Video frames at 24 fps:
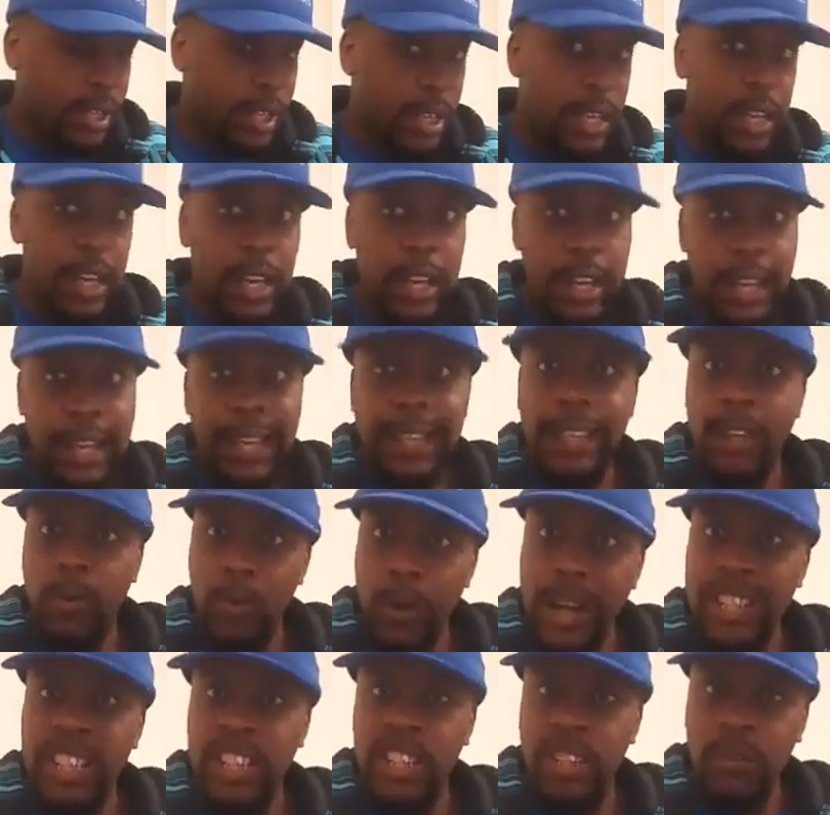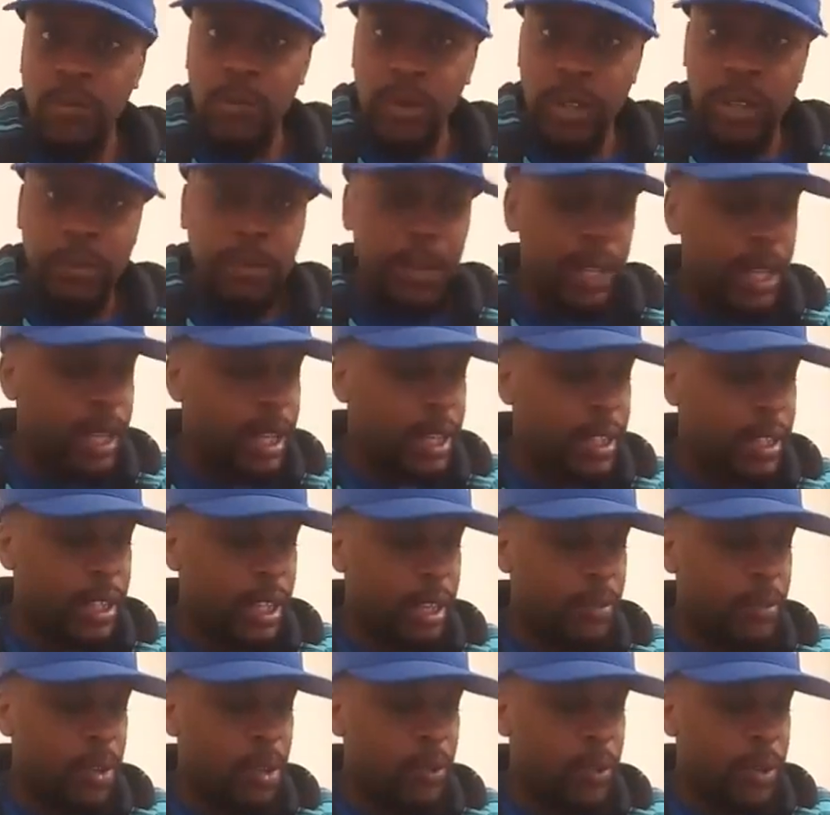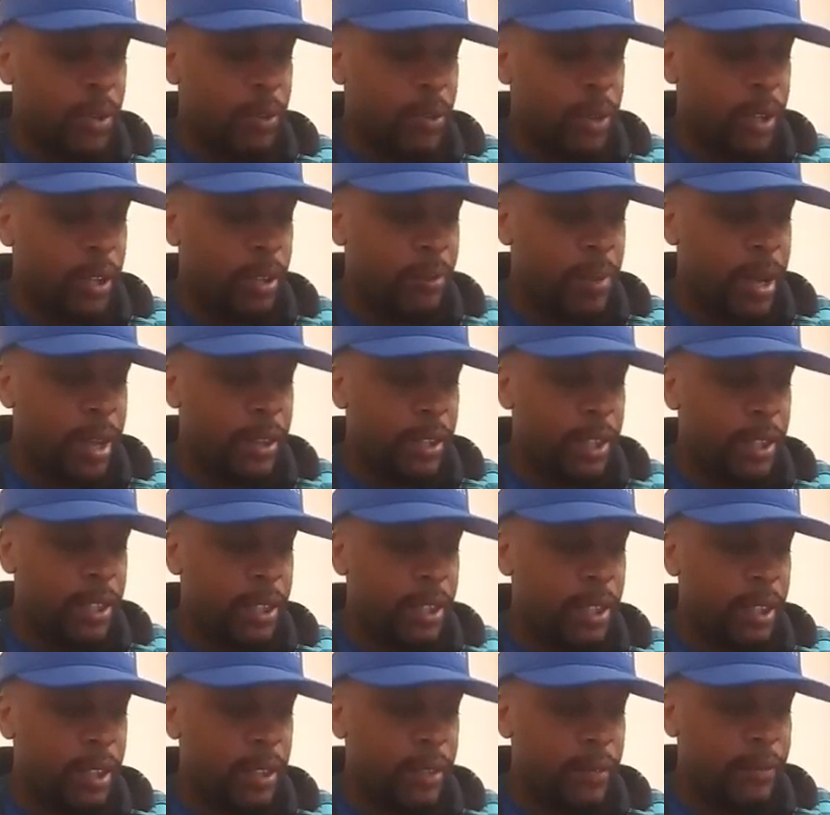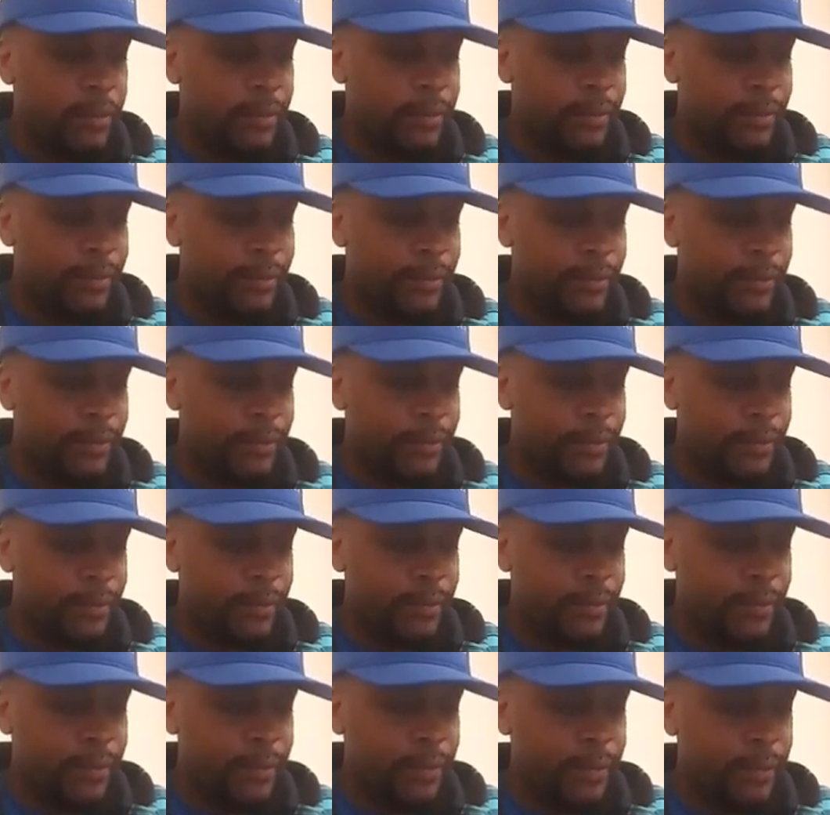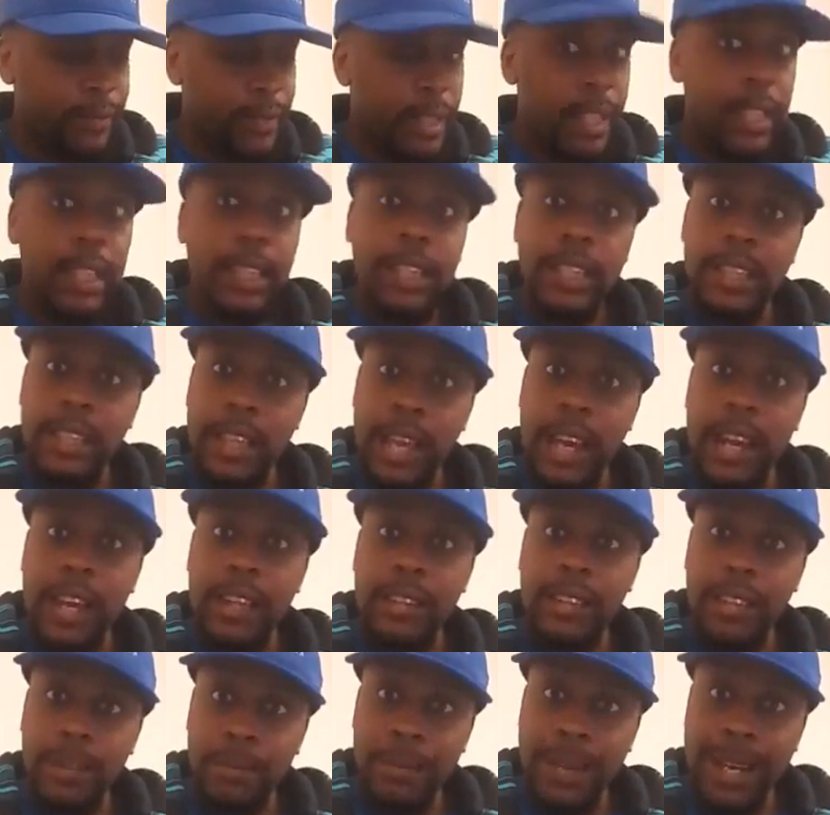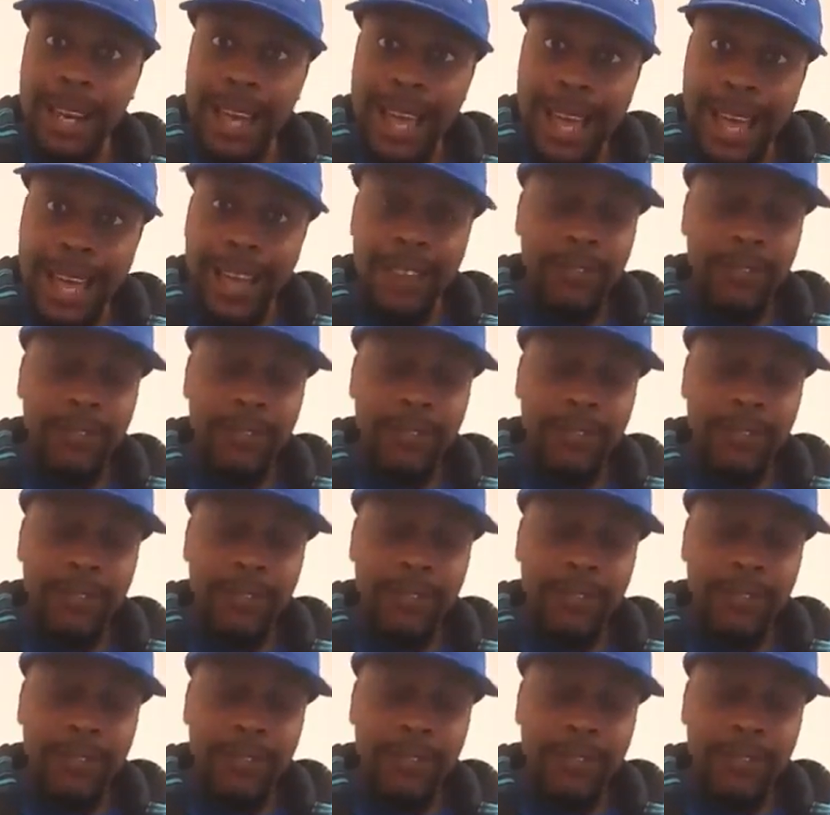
I like it watching them replays. Let them know we real about this stuff. And shout out to my live